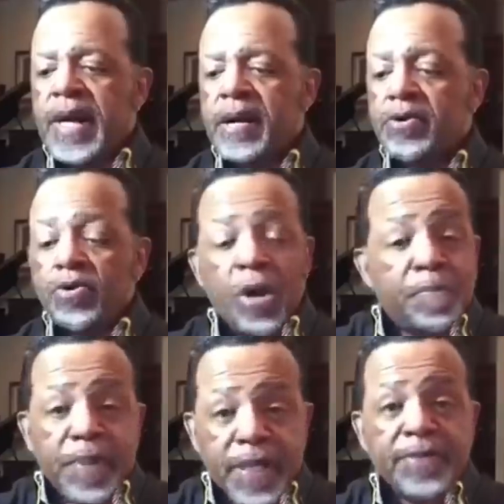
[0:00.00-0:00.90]
I grew
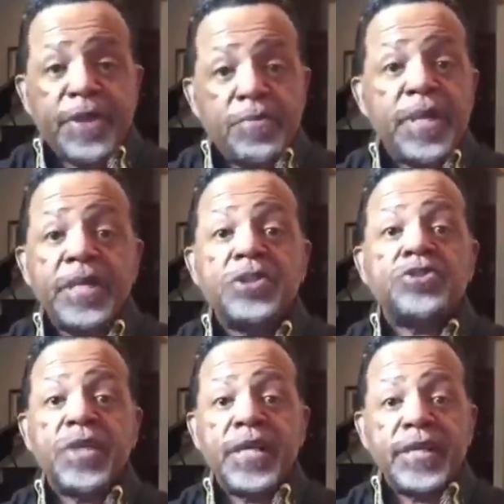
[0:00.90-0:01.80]
up in their
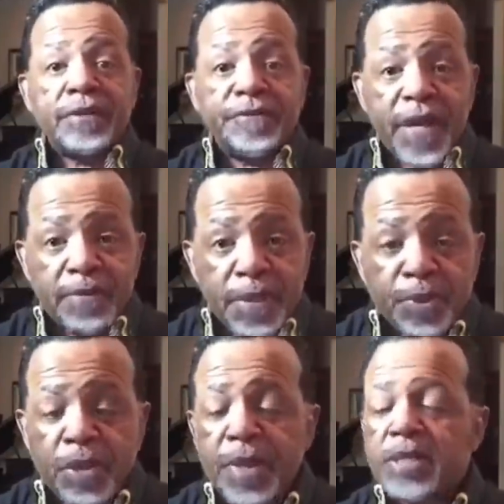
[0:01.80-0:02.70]
ministry, in that family
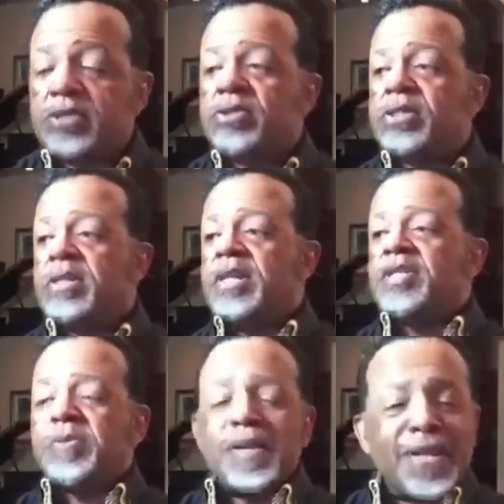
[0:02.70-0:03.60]
pretty much. Used to
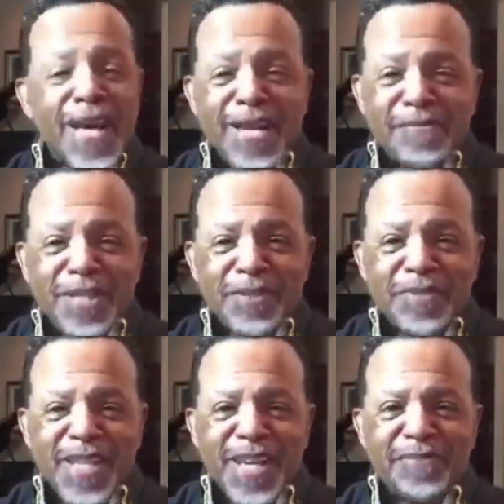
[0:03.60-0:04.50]
spend the night at
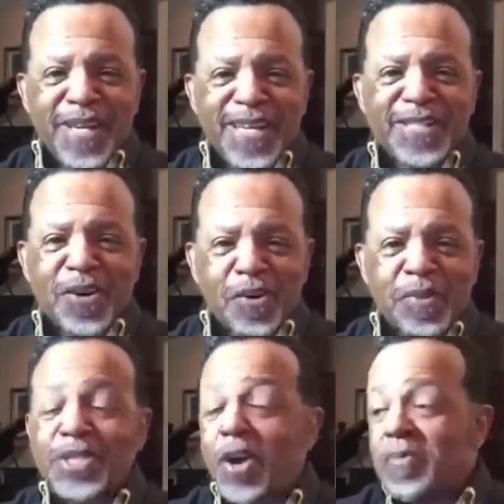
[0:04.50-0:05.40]
Bishop J.A. Blake's
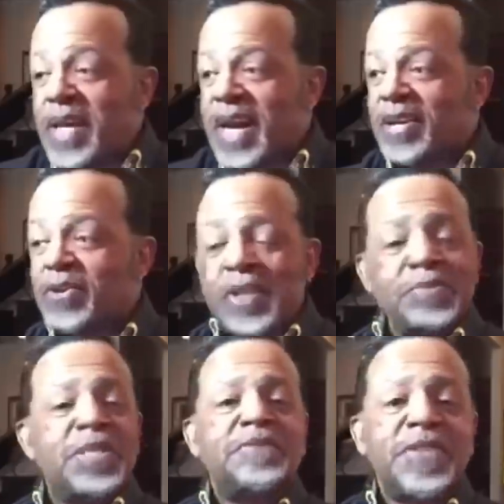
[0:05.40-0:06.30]
home. He taught me how to go
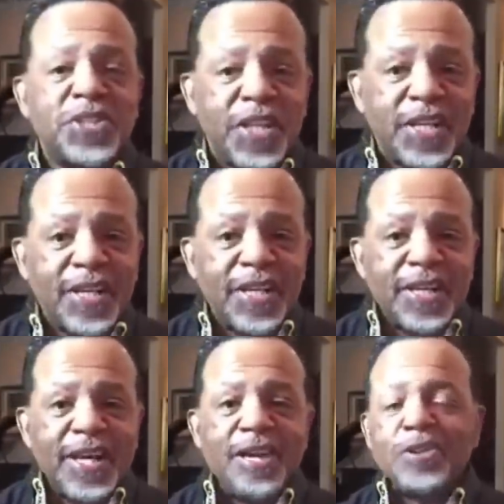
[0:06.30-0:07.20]
deep sea fishing.
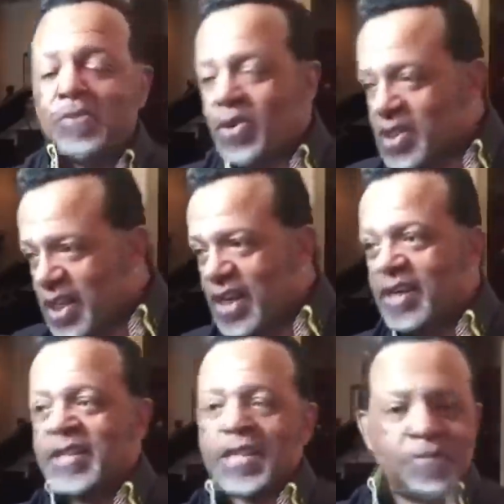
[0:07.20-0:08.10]
I used to mow his
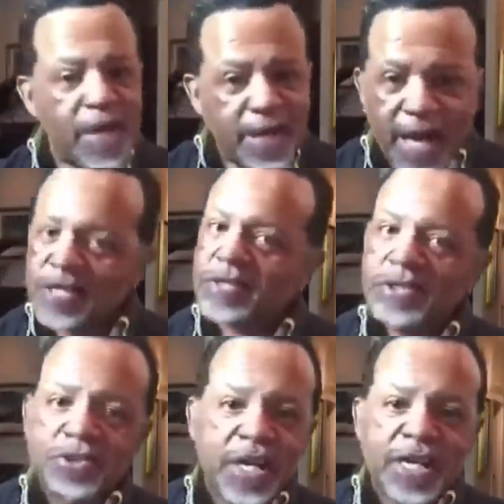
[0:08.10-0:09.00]
lawn because my high,
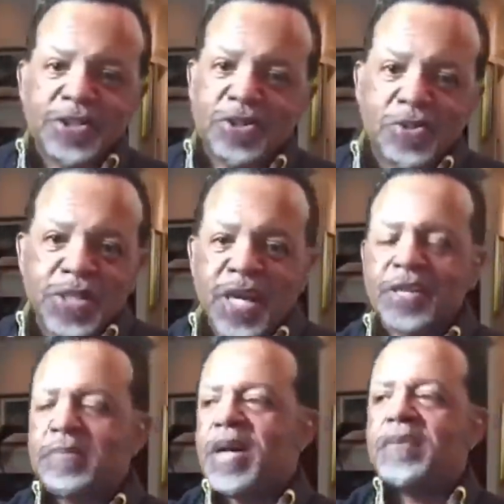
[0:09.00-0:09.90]
junior high school was
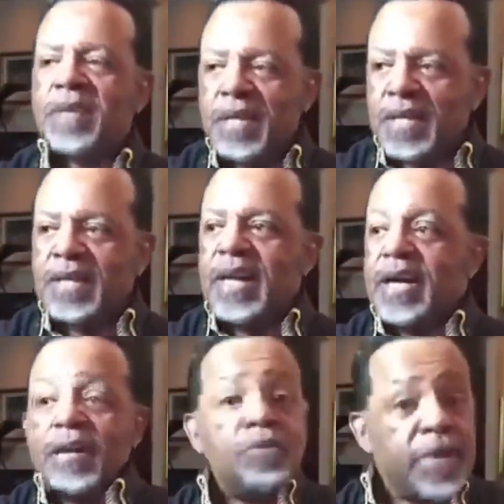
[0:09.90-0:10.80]
down the block.
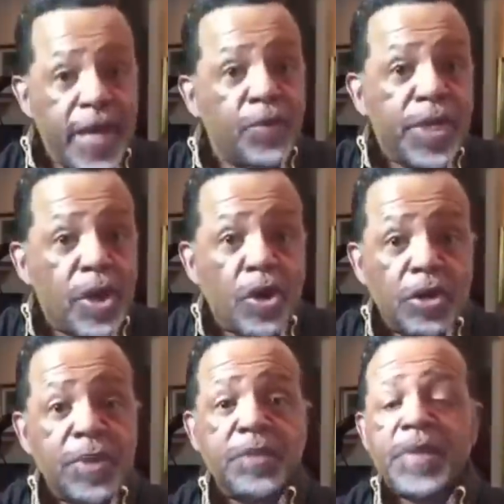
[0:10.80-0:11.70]
Nana, Nana, we
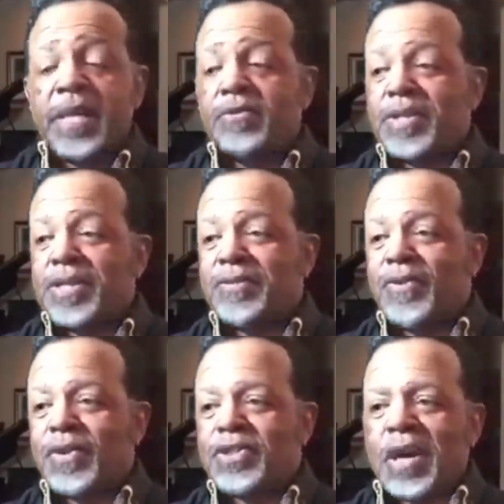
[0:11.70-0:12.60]
called him Mother Blake, would cook
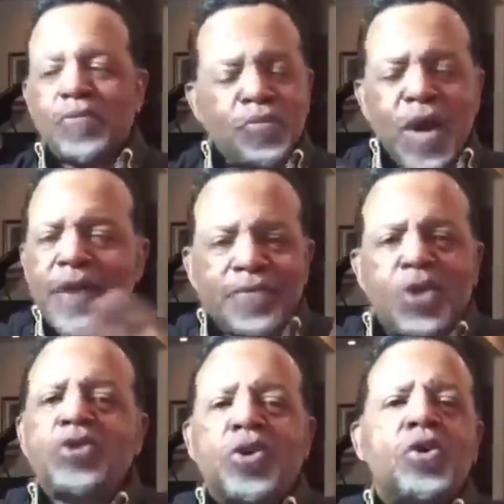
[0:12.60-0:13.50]
for us. I'm, I,
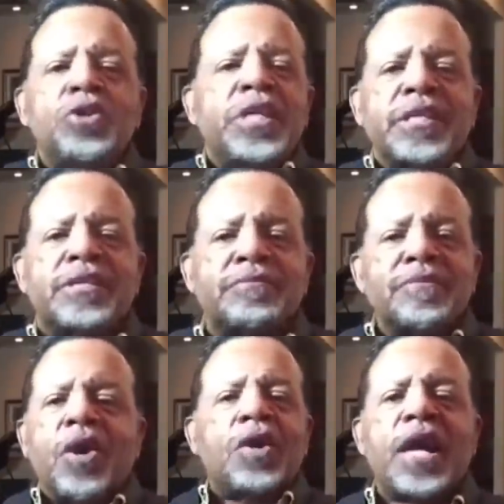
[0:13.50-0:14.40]
COGIC is
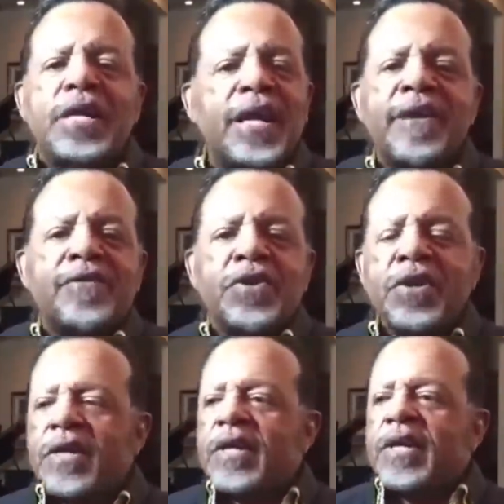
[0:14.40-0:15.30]
all I'll
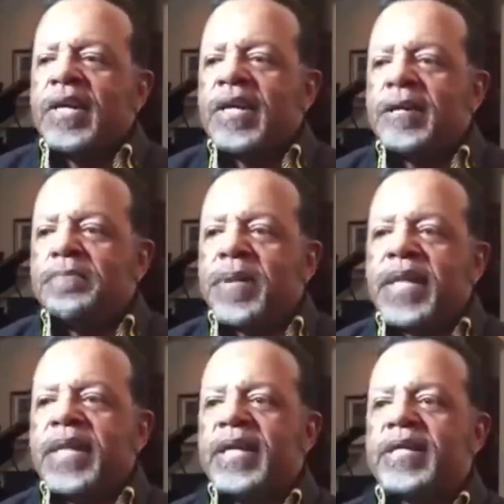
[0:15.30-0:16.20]
ever uh,
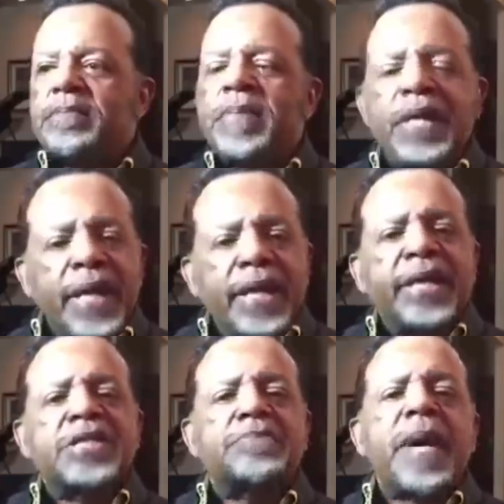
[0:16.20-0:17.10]
be, but an
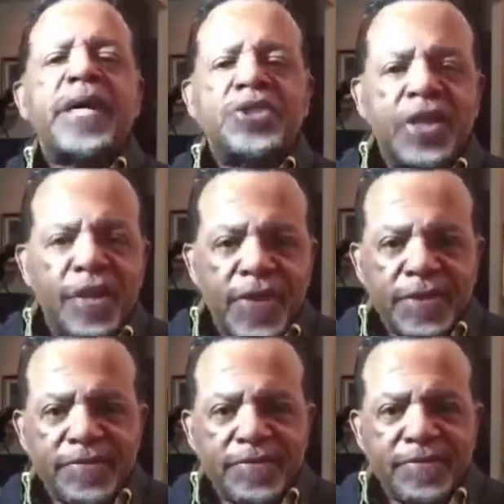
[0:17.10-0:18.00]
expansion of
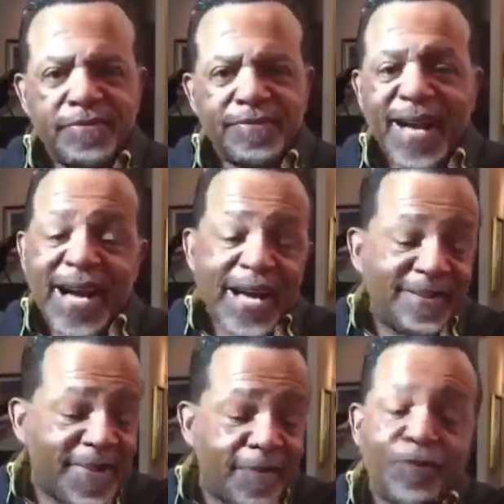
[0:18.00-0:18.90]
it.
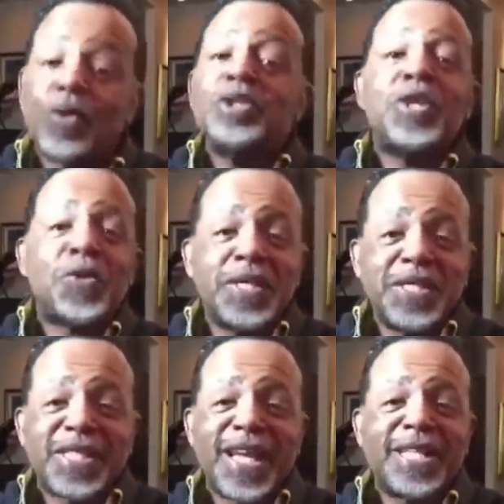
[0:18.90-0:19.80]
I, I'm four
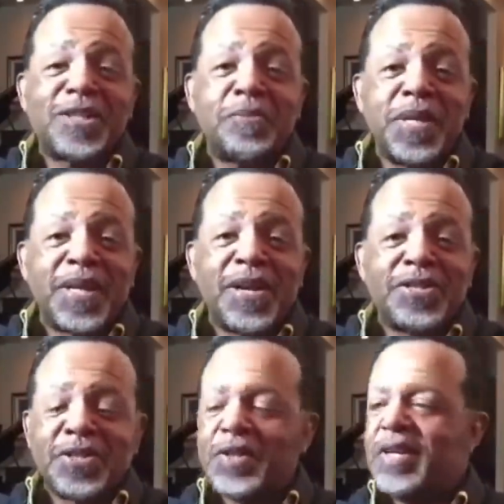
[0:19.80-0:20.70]
generations classical
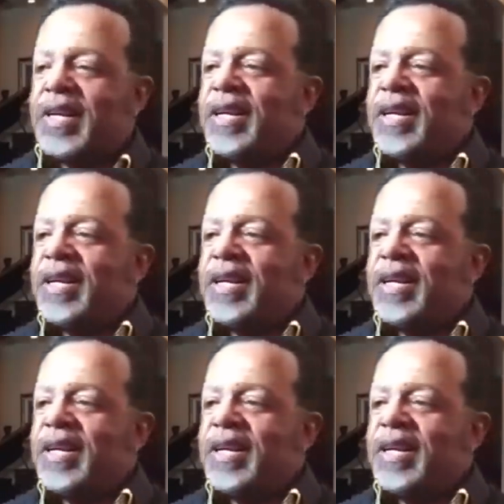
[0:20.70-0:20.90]
Pentecostal.